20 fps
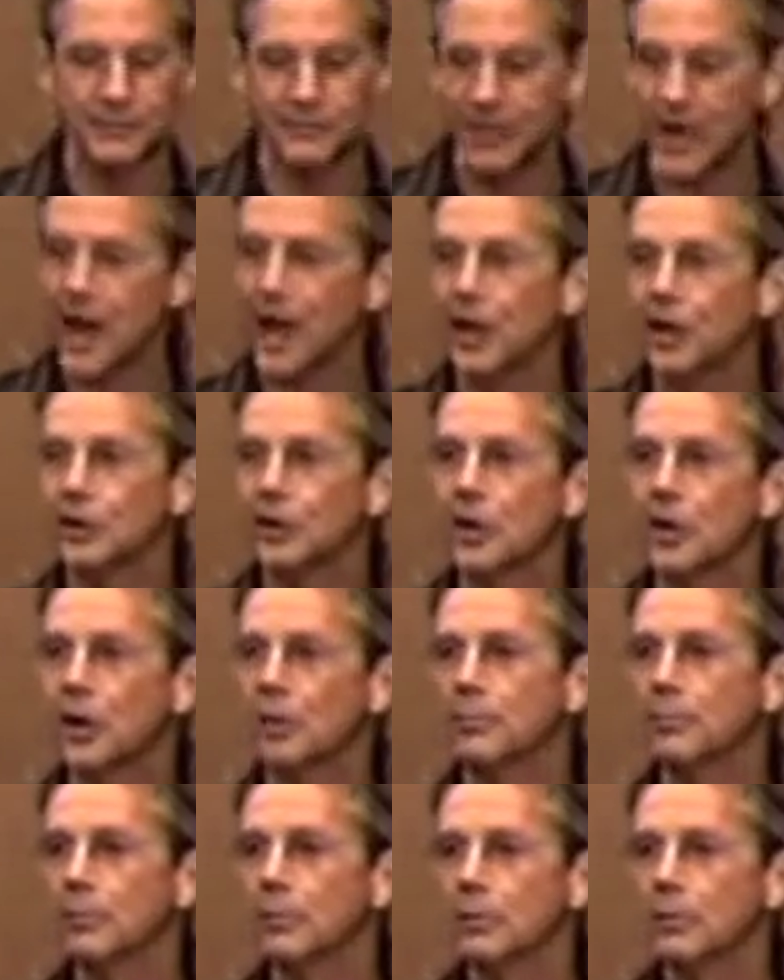fired
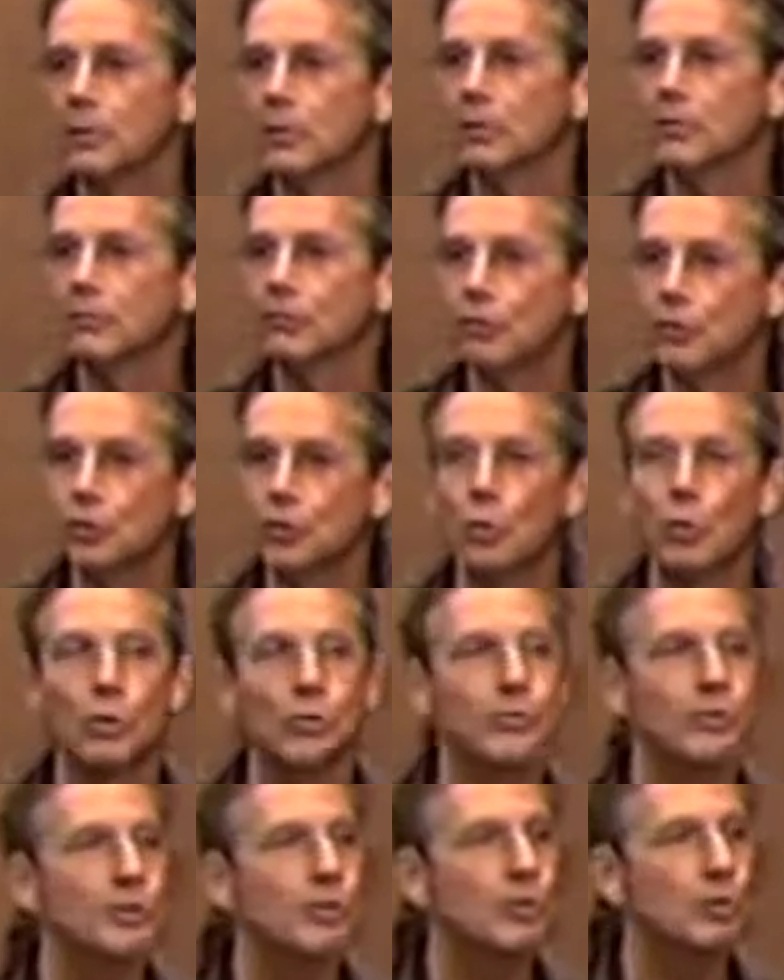up for the
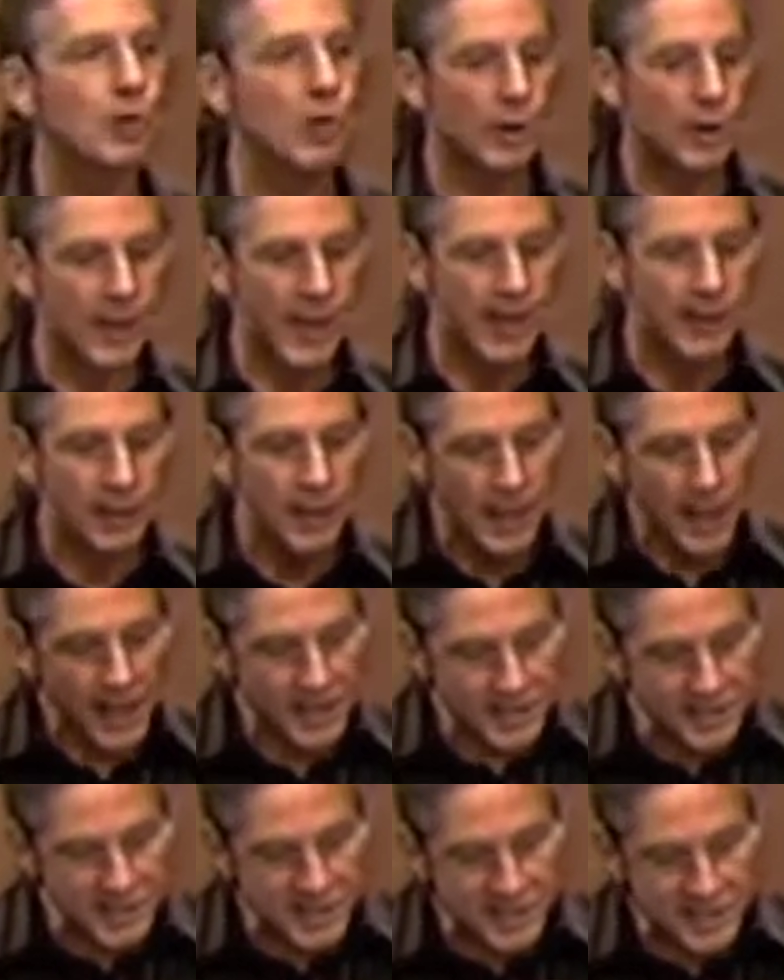Lord than you are now?
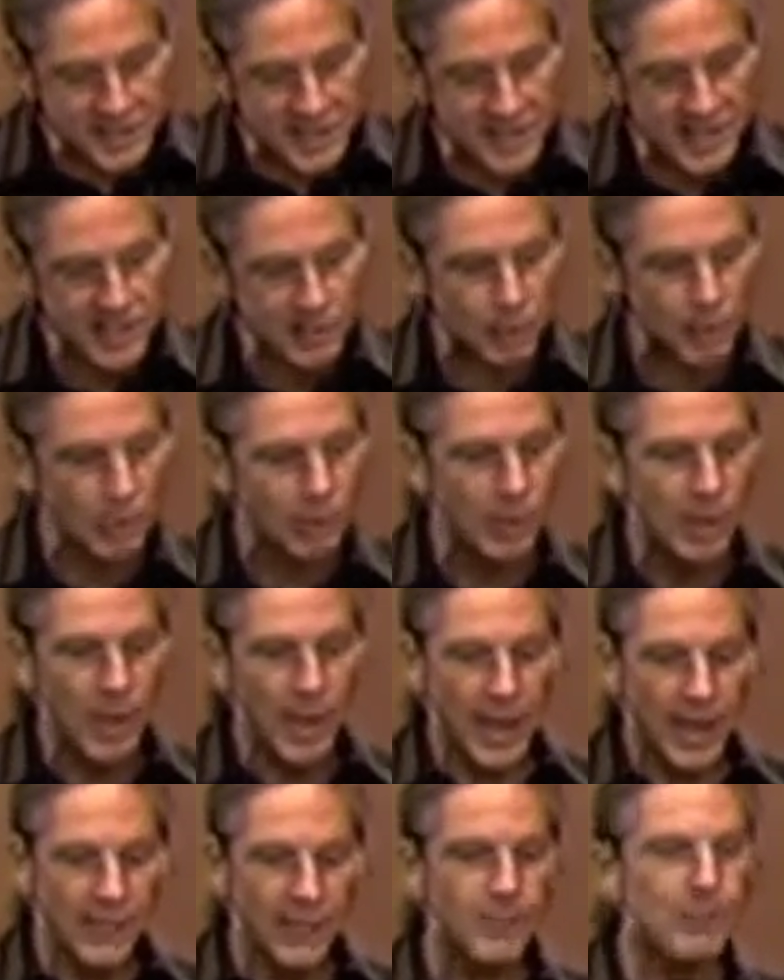Has the zeal
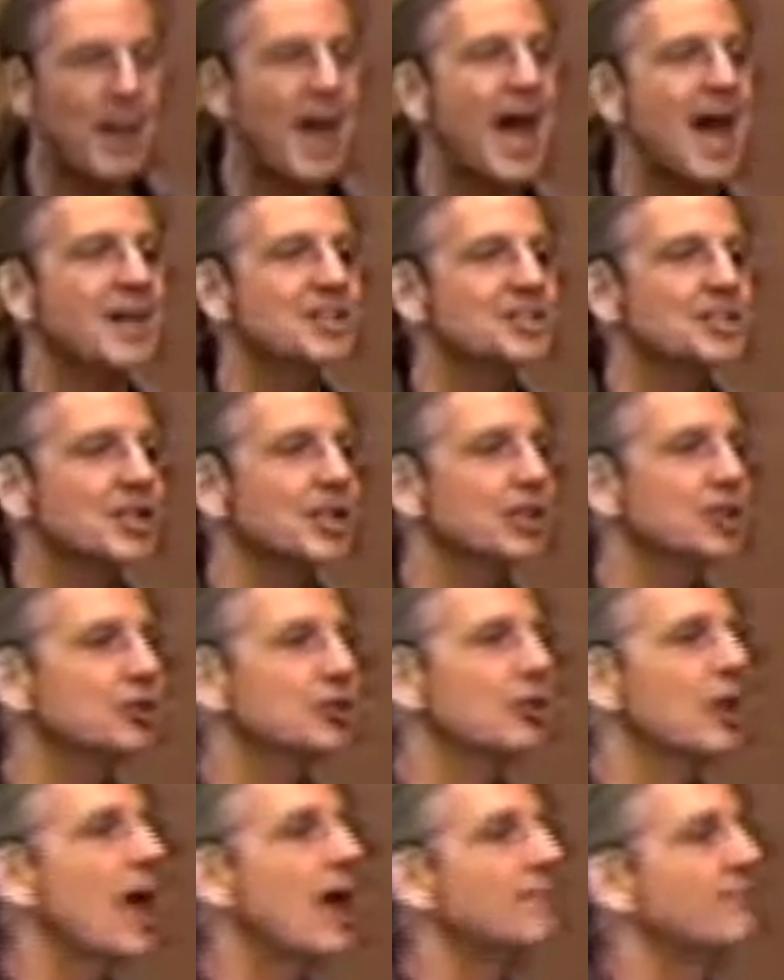and the passion in
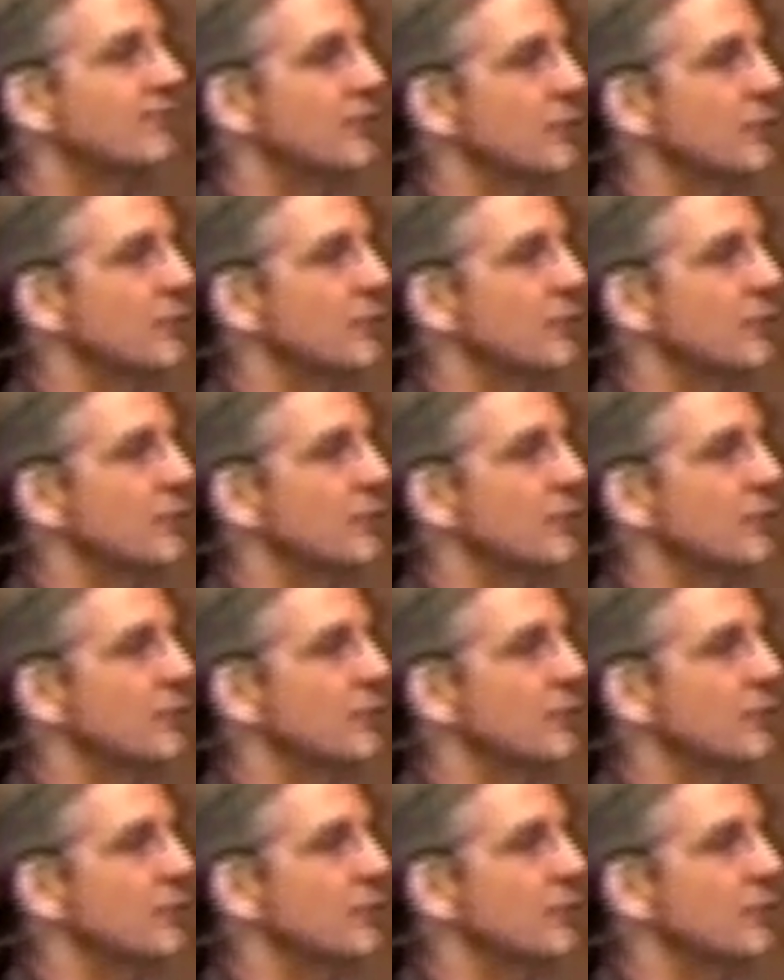your life